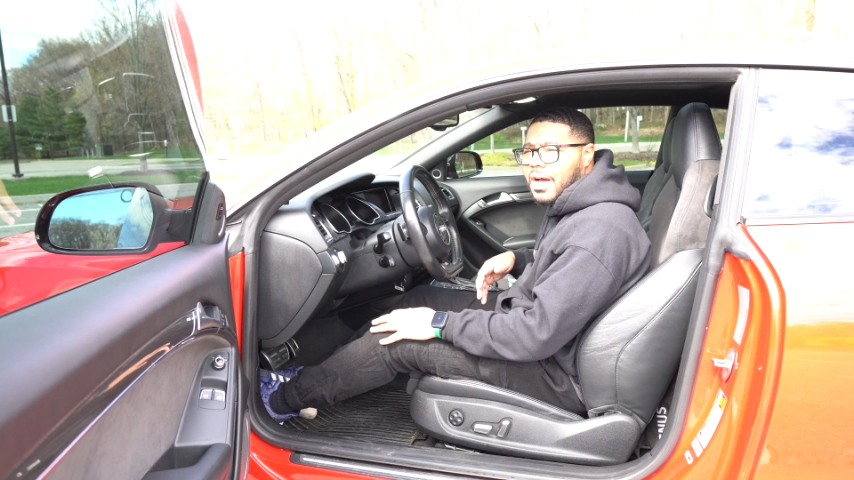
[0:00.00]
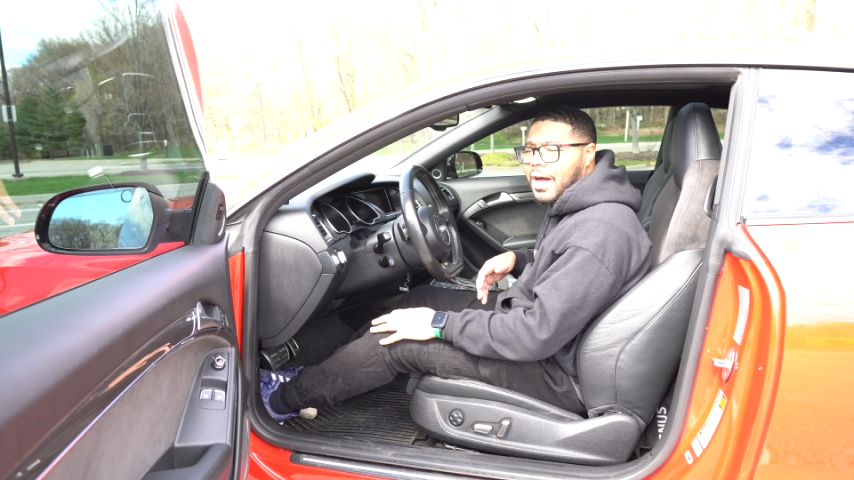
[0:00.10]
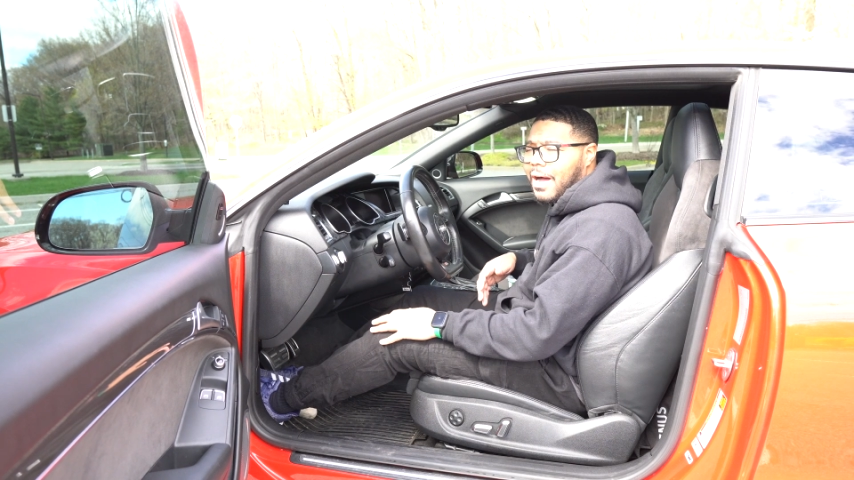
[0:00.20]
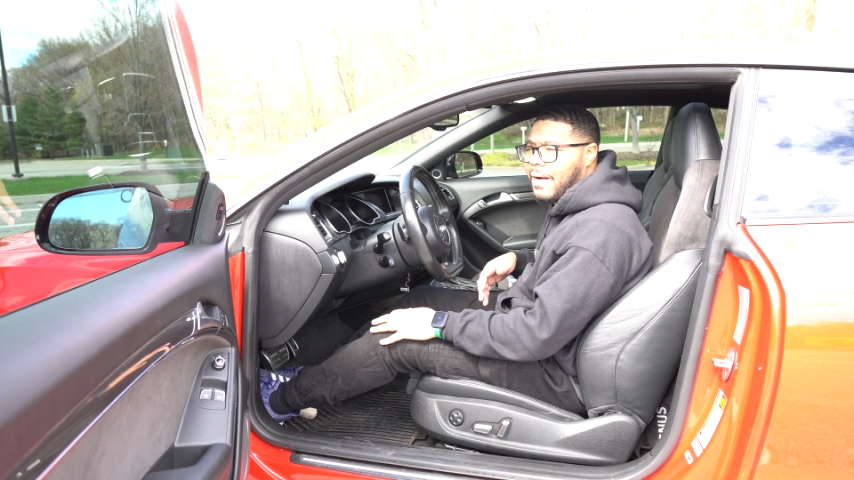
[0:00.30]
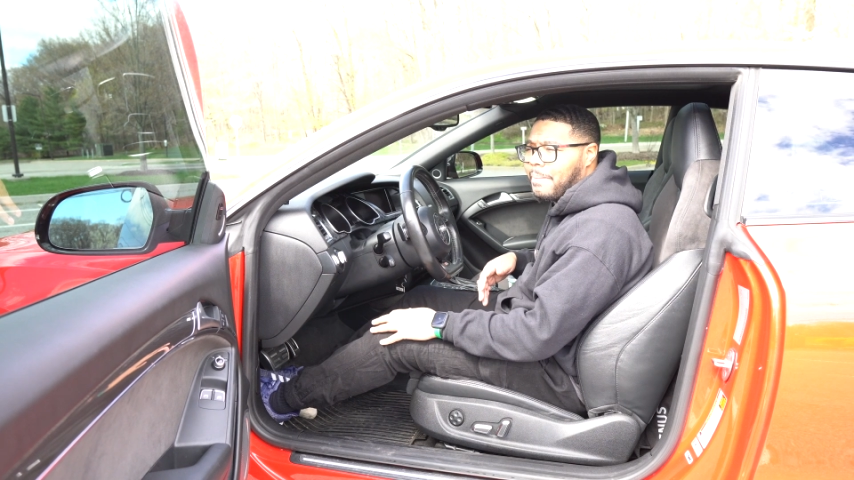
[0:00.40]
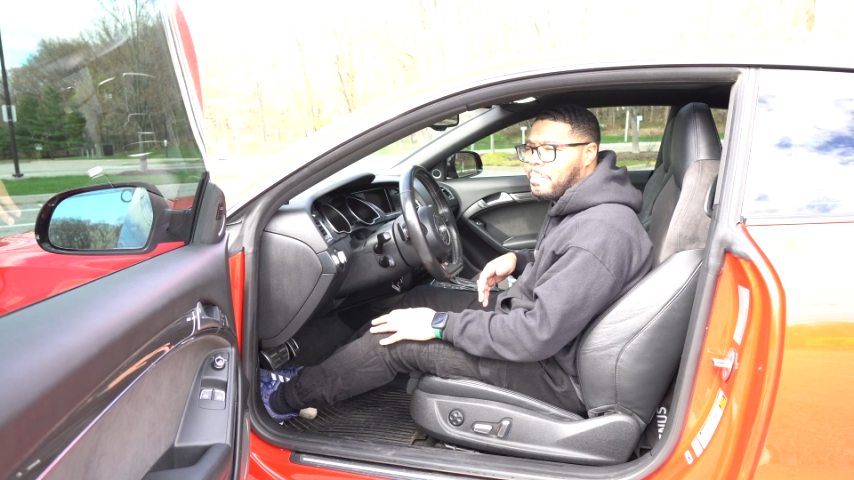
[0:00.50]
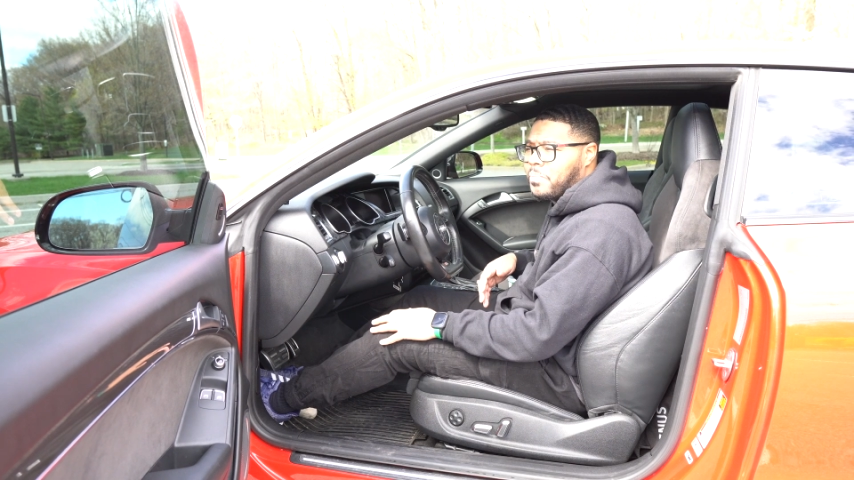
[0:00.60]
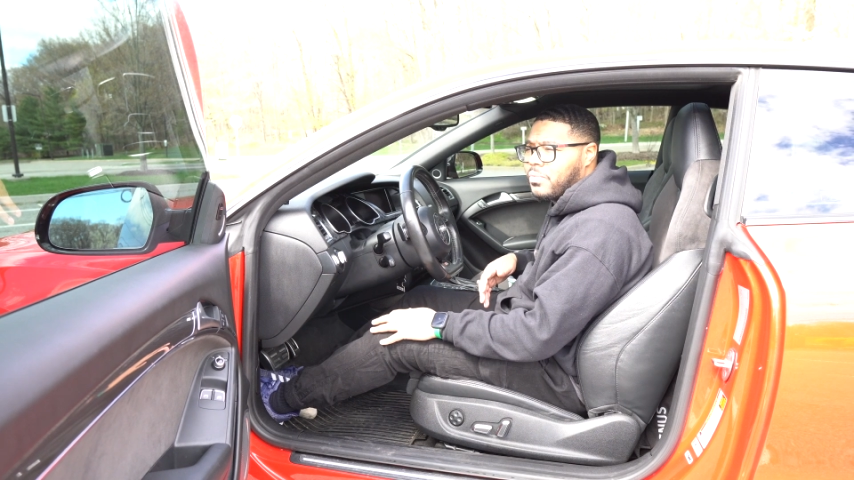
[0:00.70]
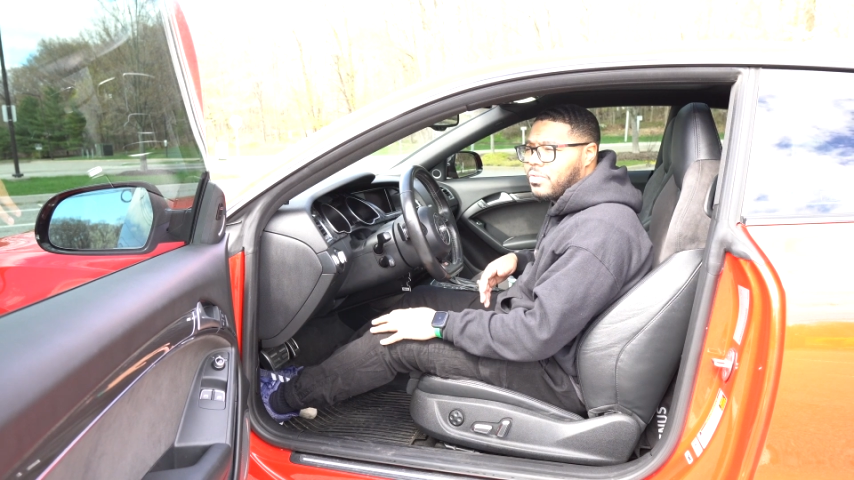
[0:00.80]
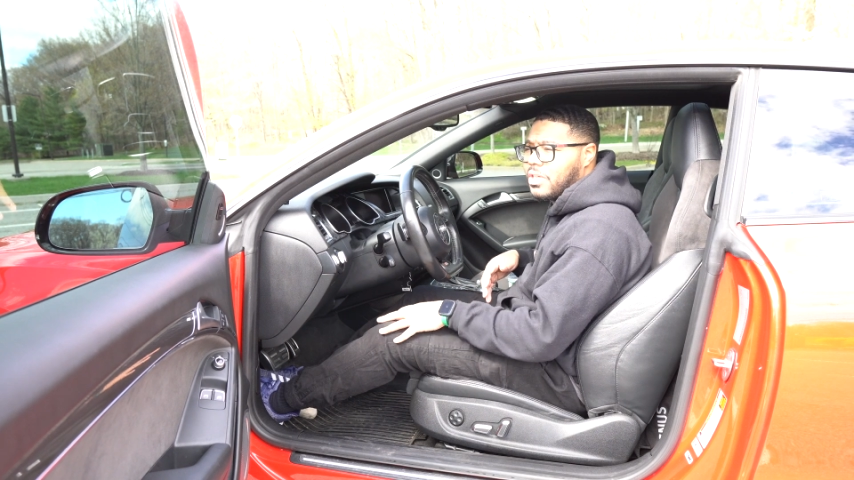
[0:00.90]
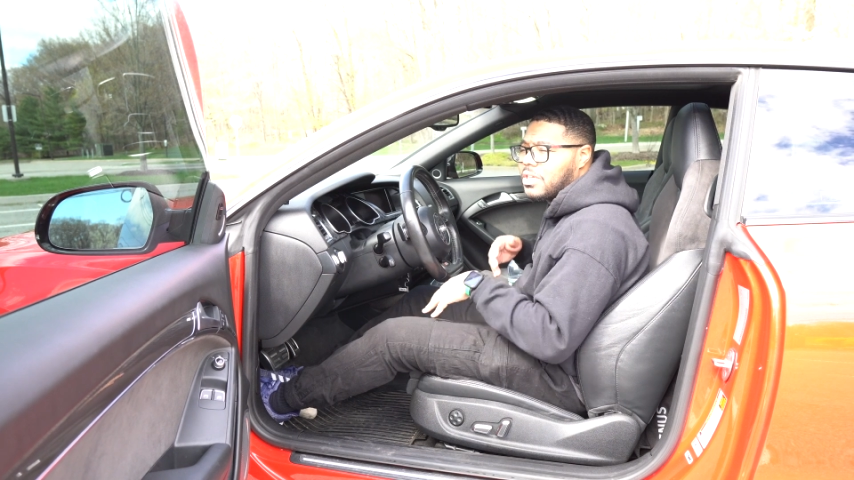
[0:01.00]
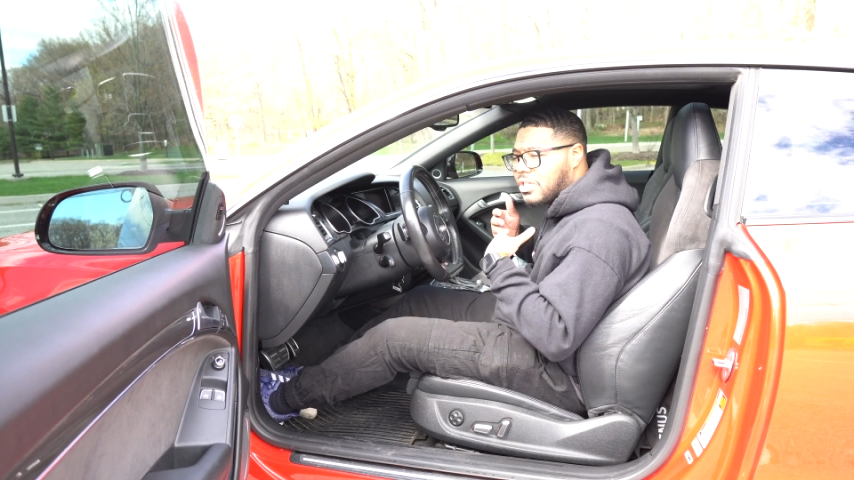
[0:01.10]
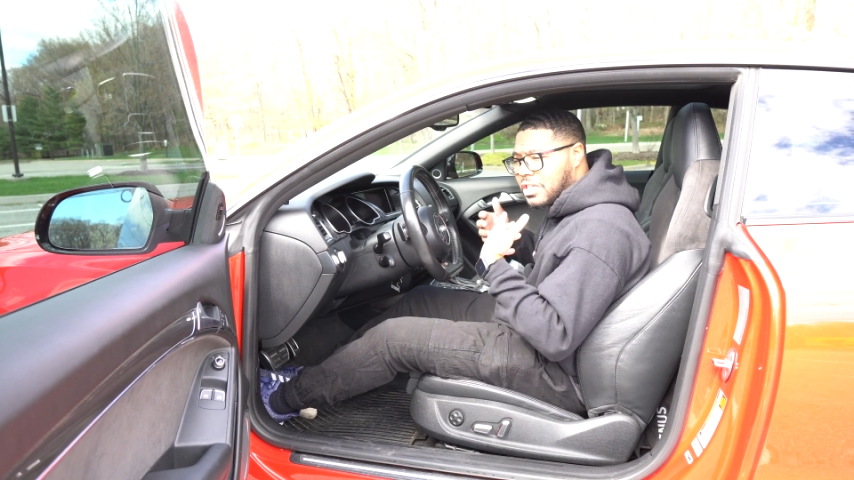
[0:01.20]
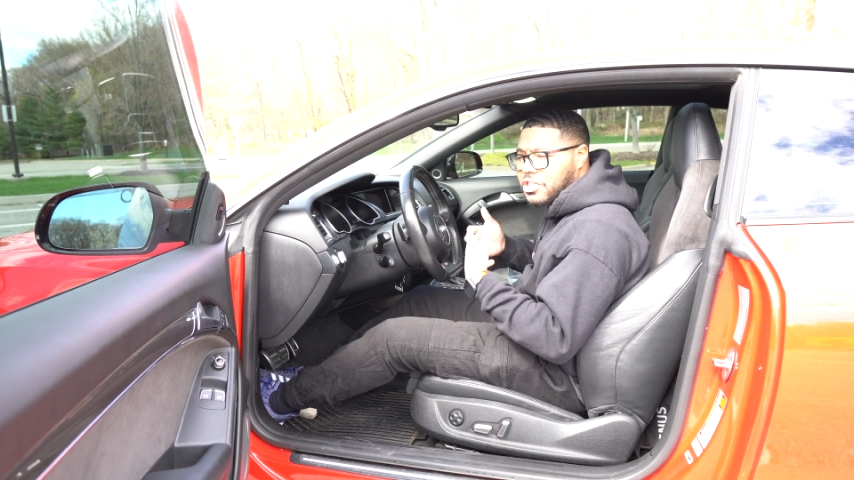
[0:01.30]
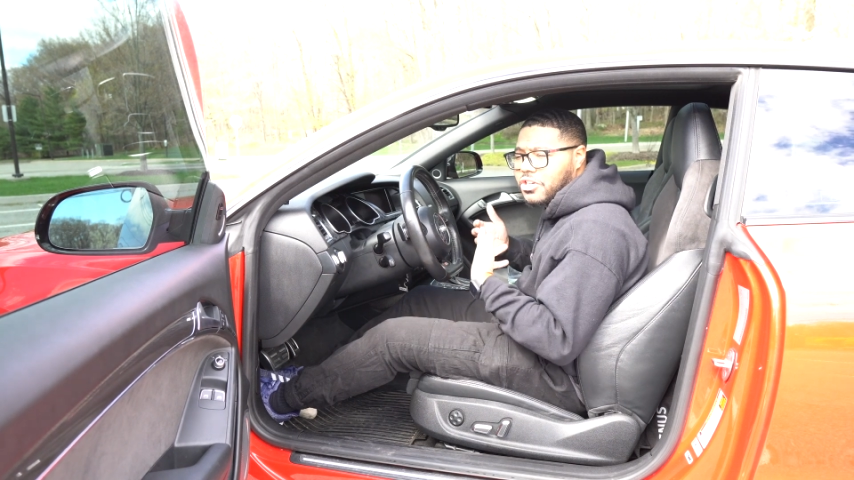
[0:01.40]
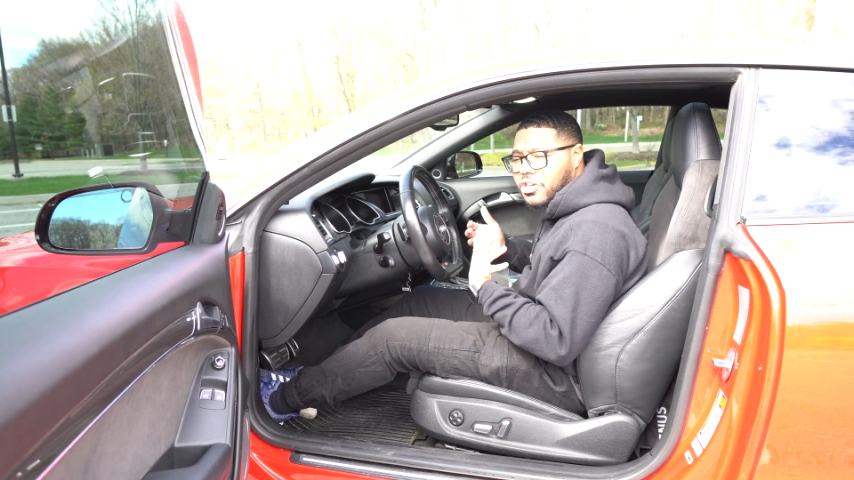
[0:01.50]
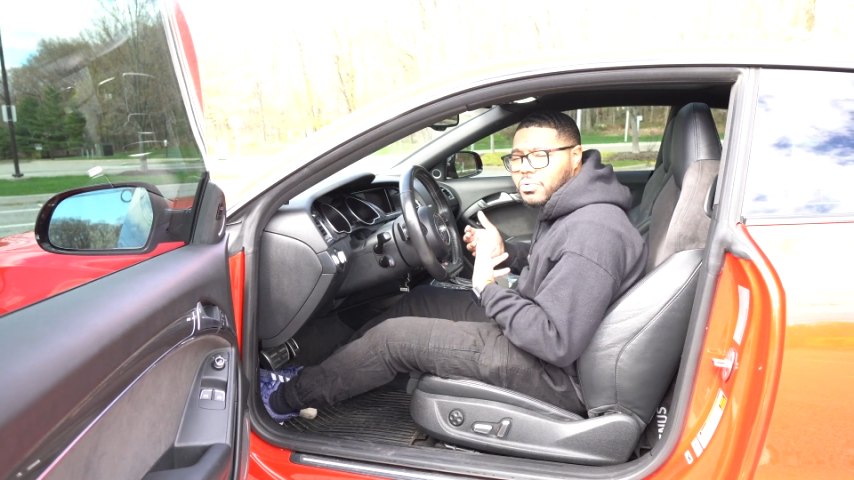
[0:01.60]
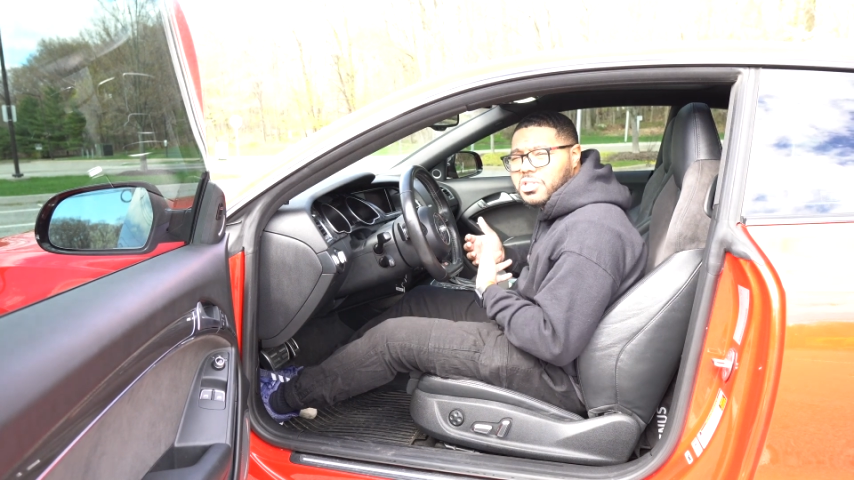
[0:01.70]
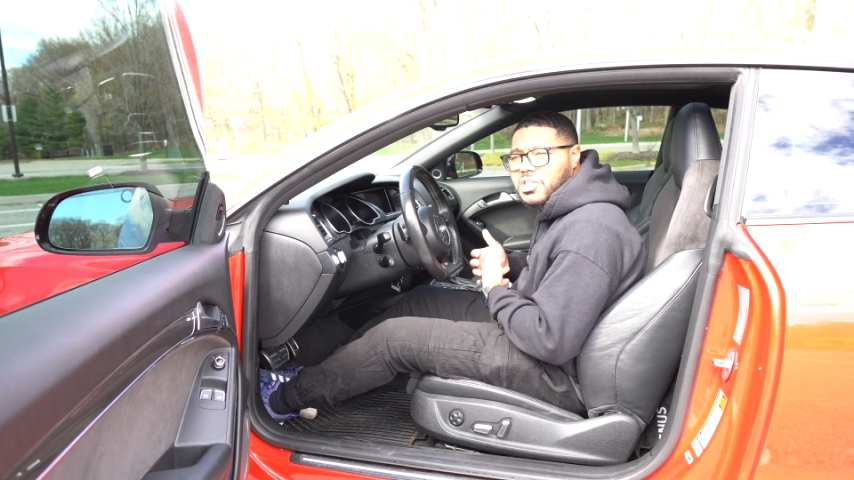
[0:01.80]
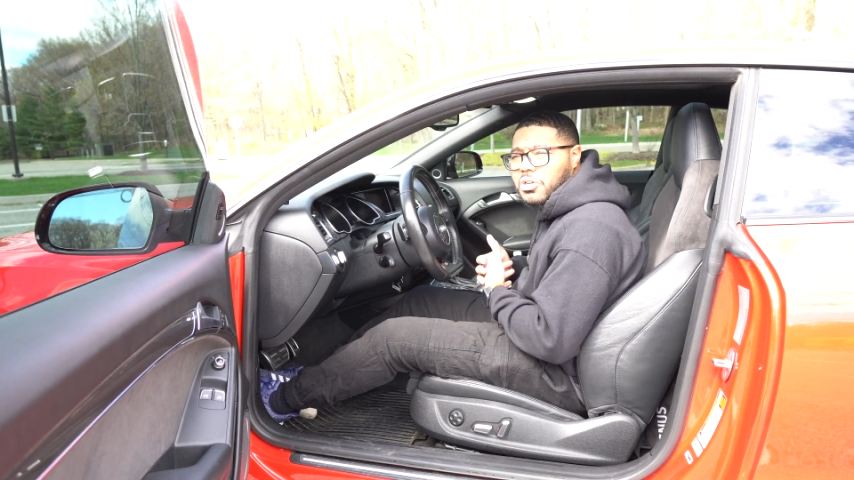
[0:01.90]
the interior
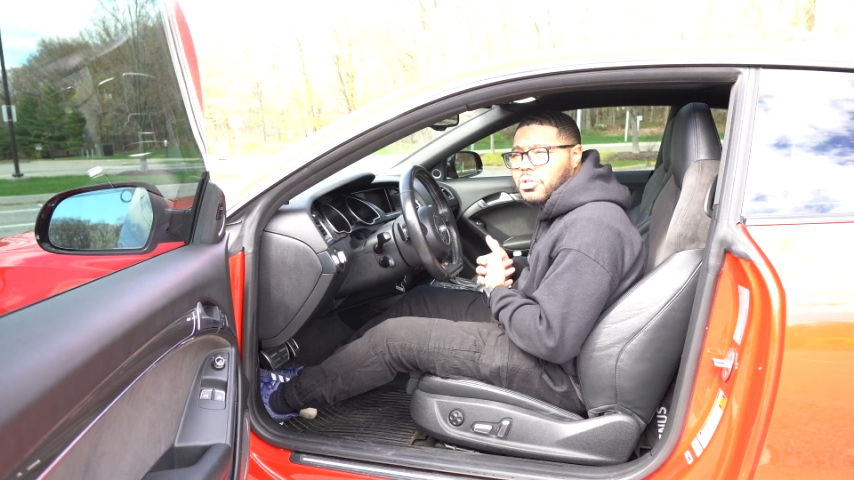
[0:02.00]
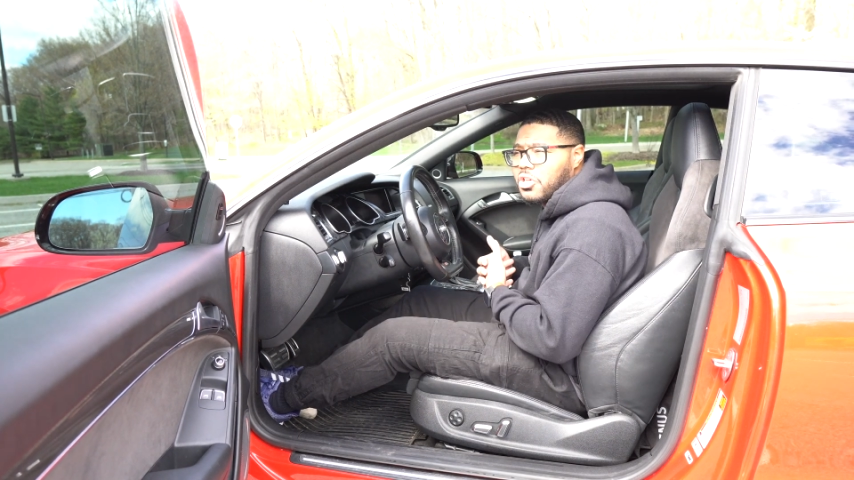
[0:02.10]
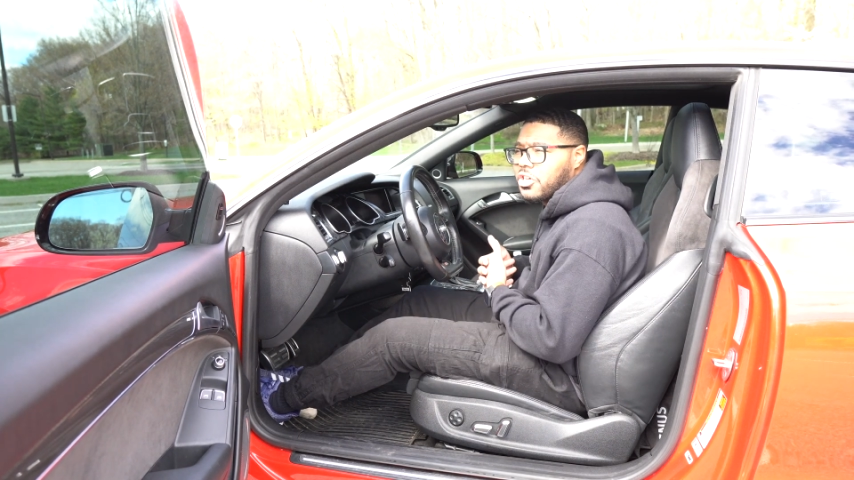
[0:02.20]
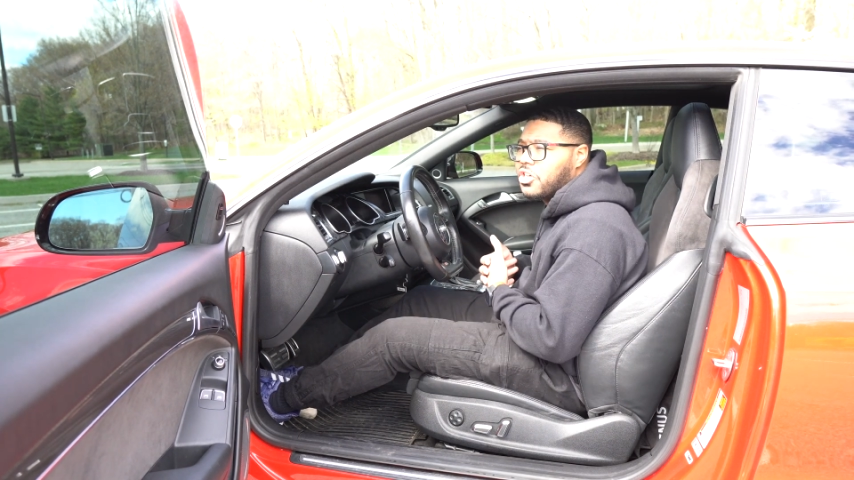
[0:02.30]
will still look